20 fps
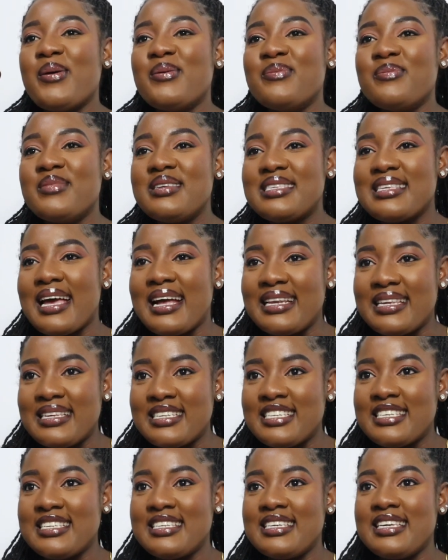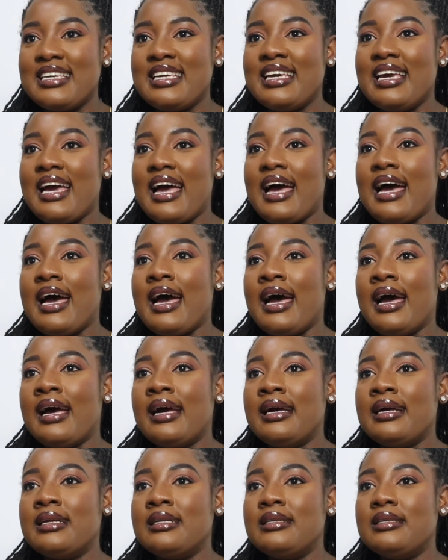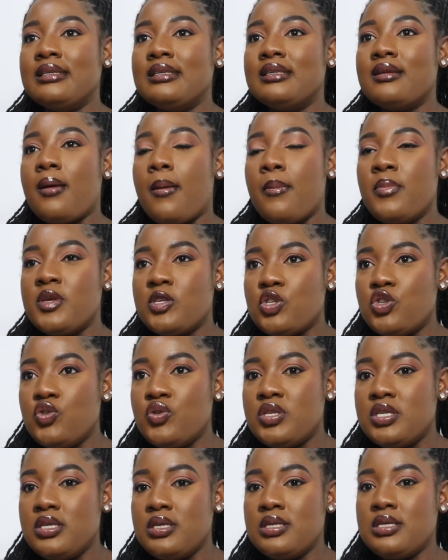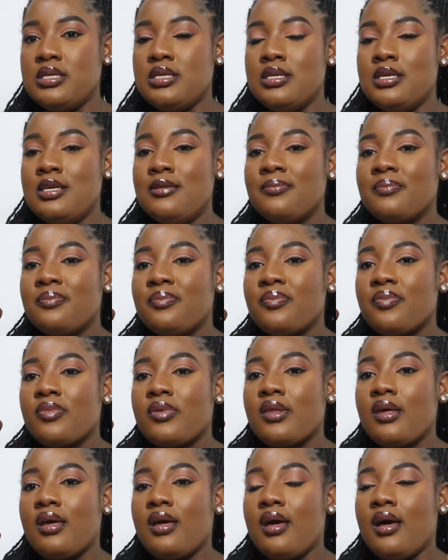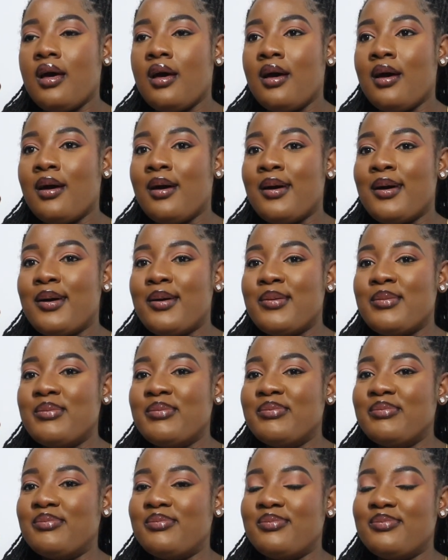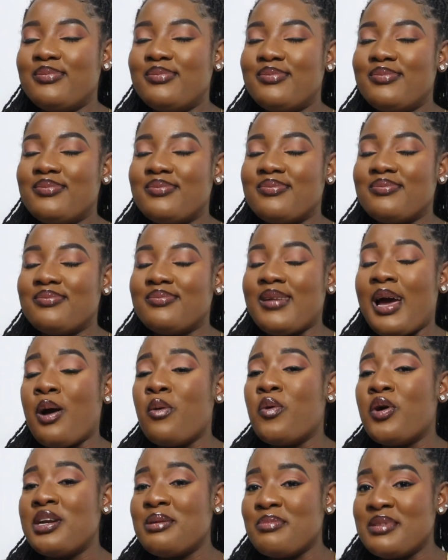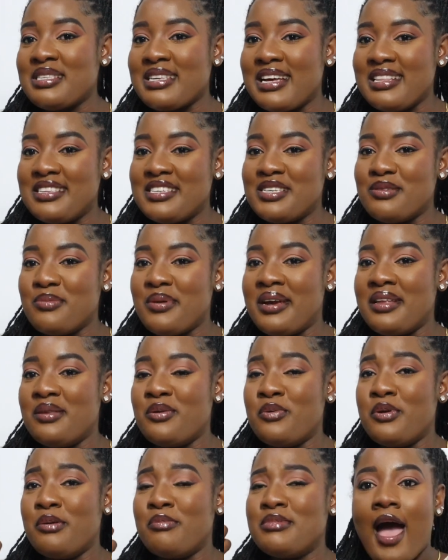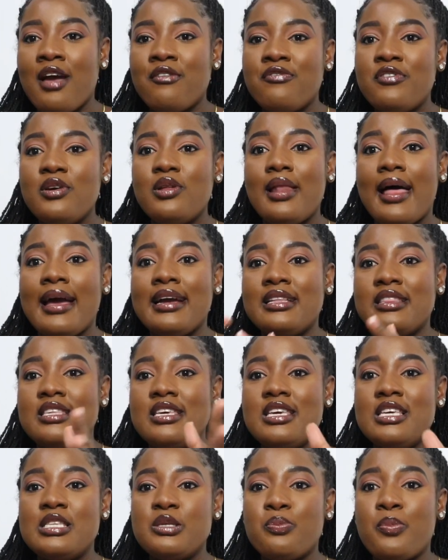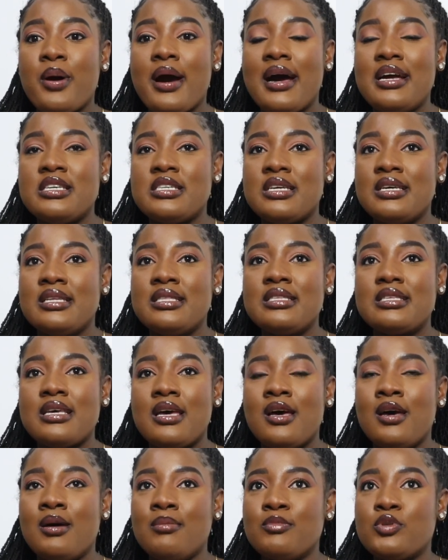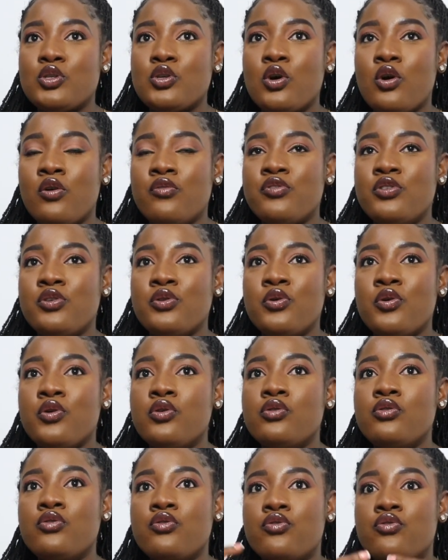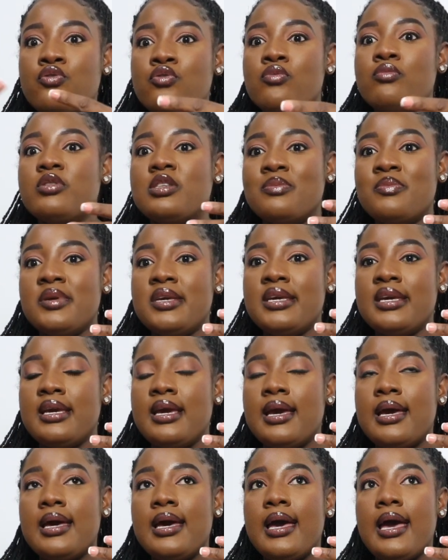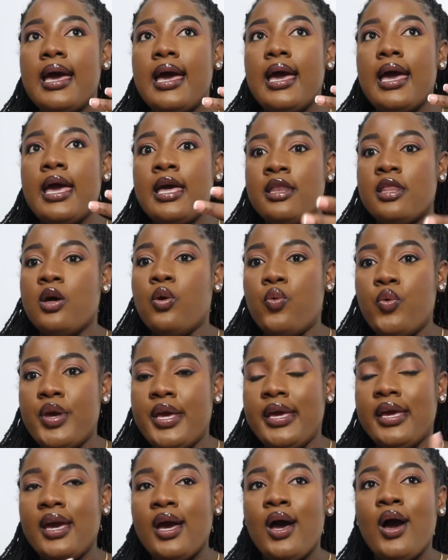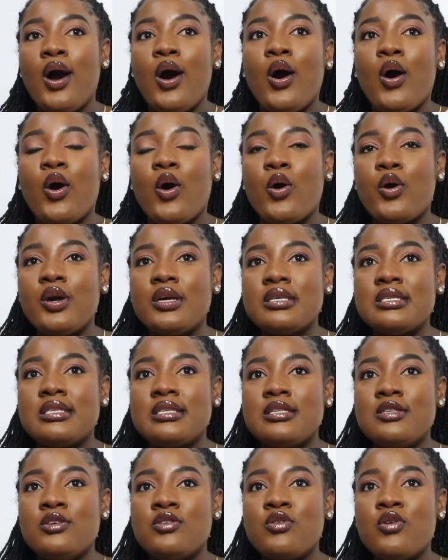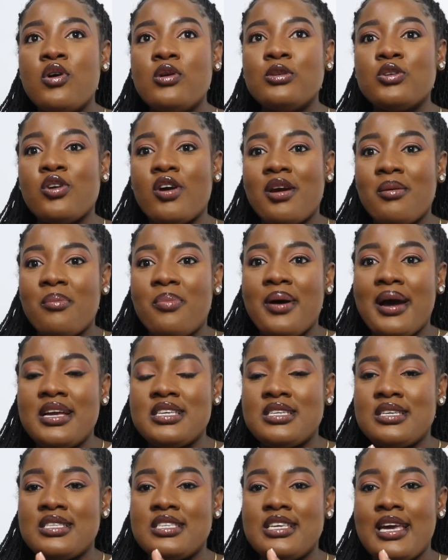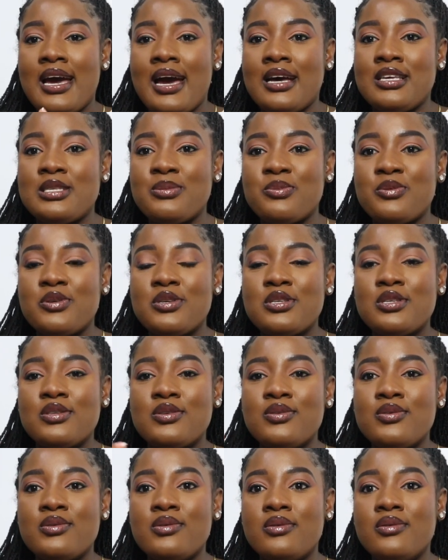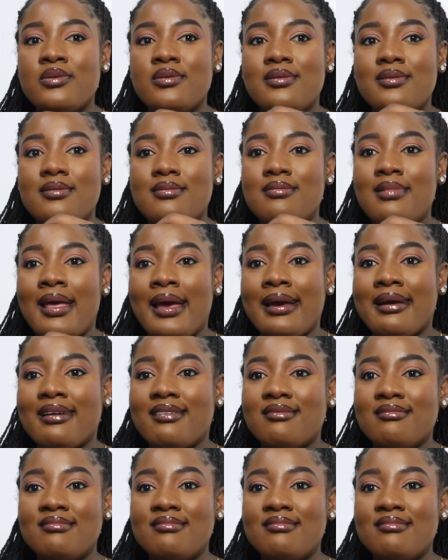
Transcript: Miss Adeshe, and Miss UCC. I won Miss Adeshe, by the way. I feel like these pageants sort of, you know, groomed me in a way, because, you know, during pageants you are supposed to like